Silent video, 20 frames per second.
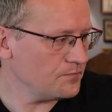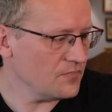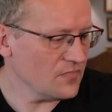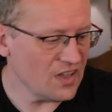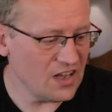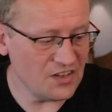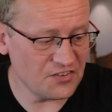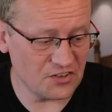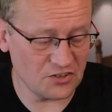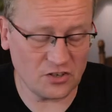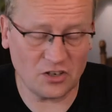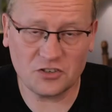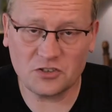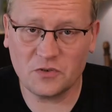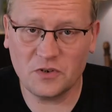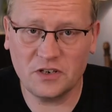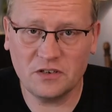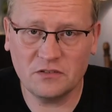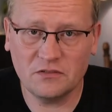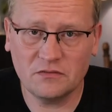It's a
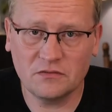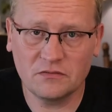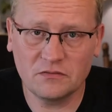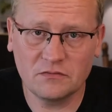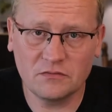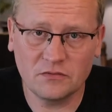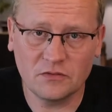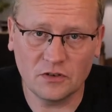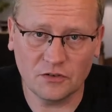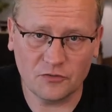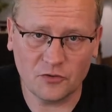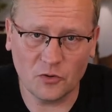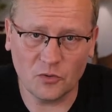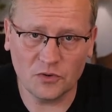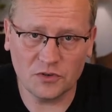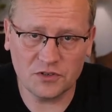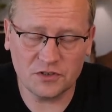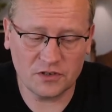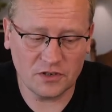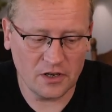touchscreen, of
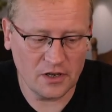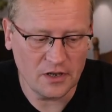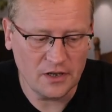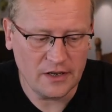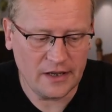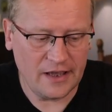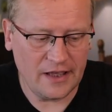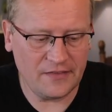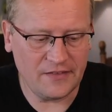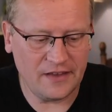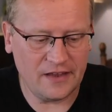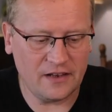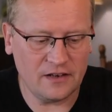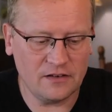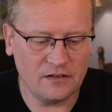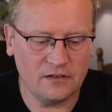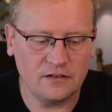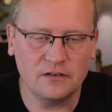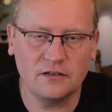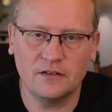course. And
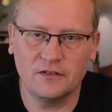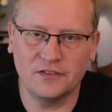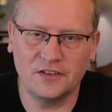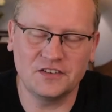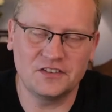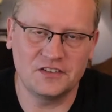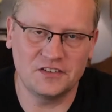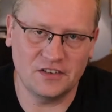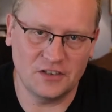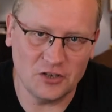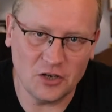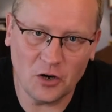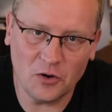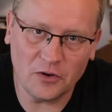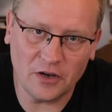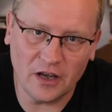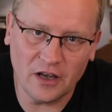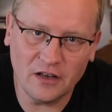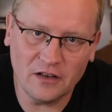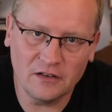then this is a
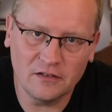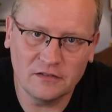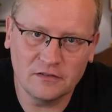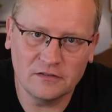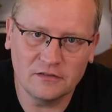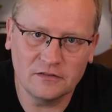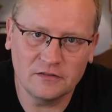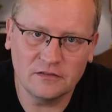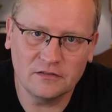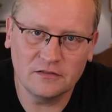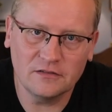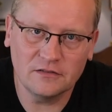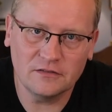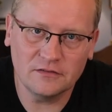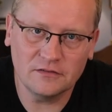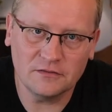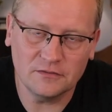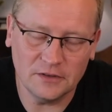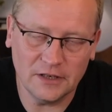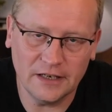yoga,
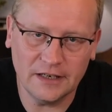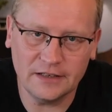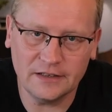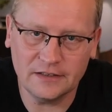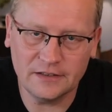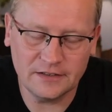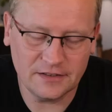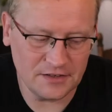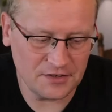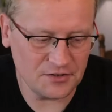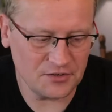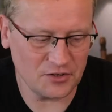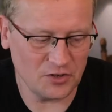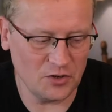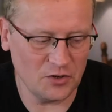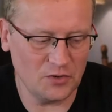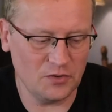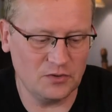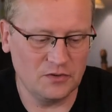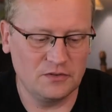right?
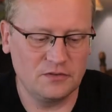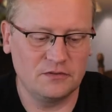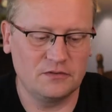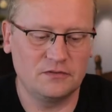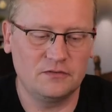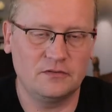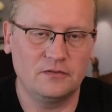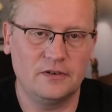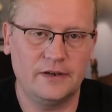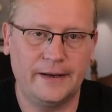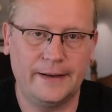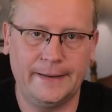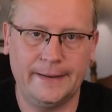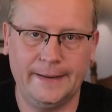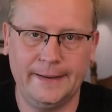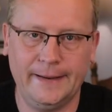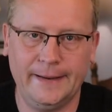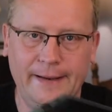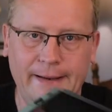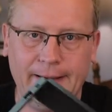So
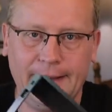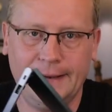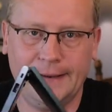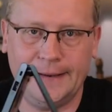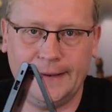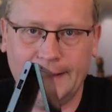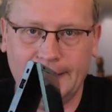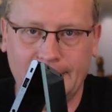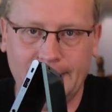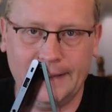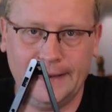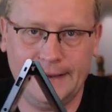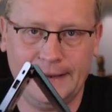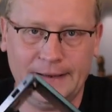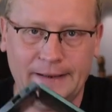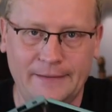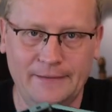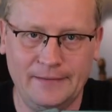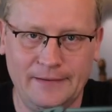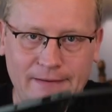
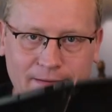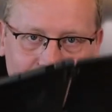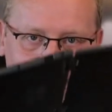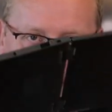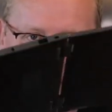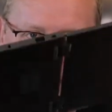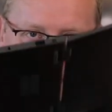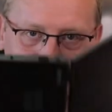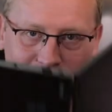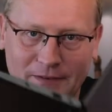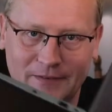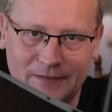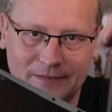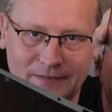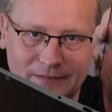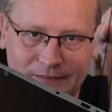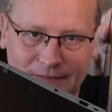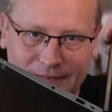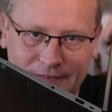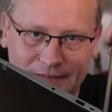it swivels.
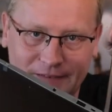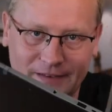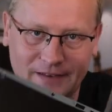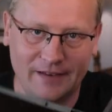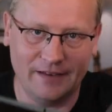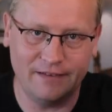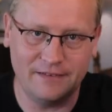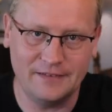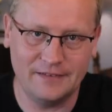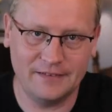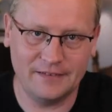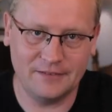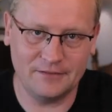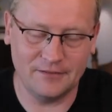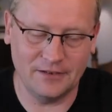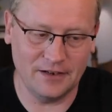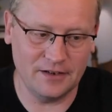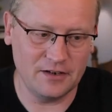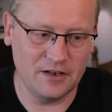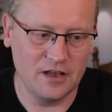Yeah,
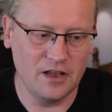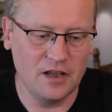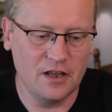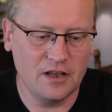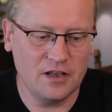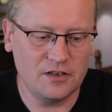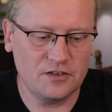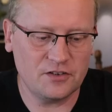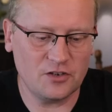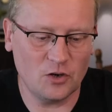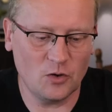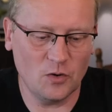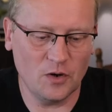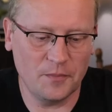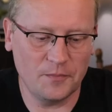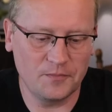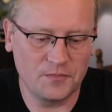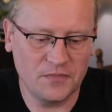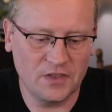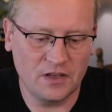right.
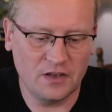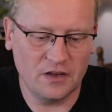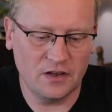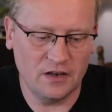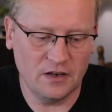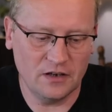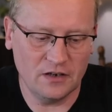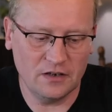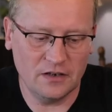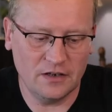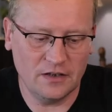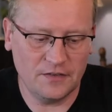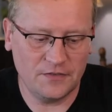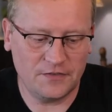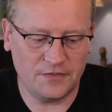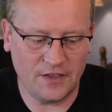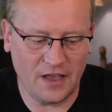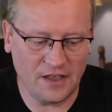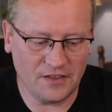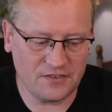So
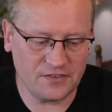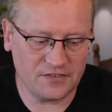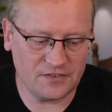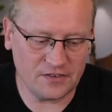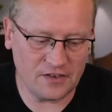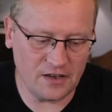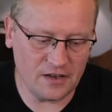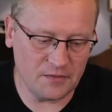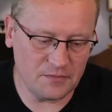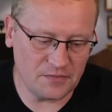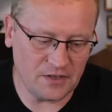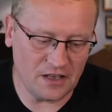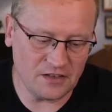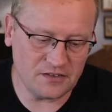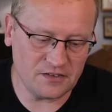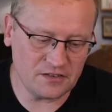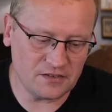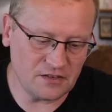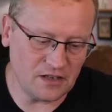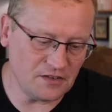that's
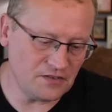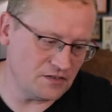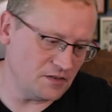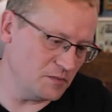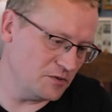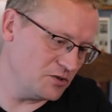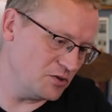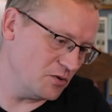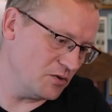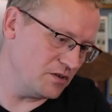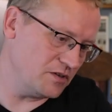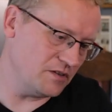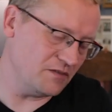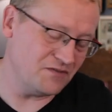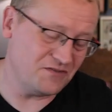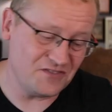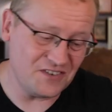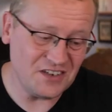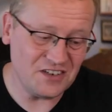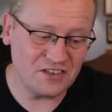the majority of the
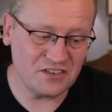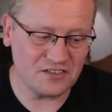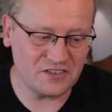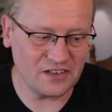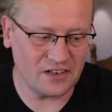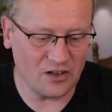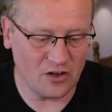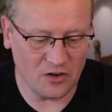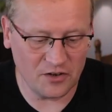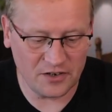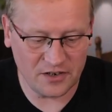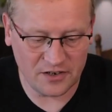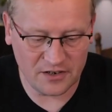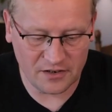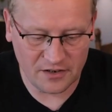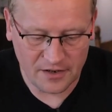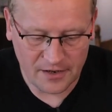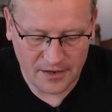features that are on here.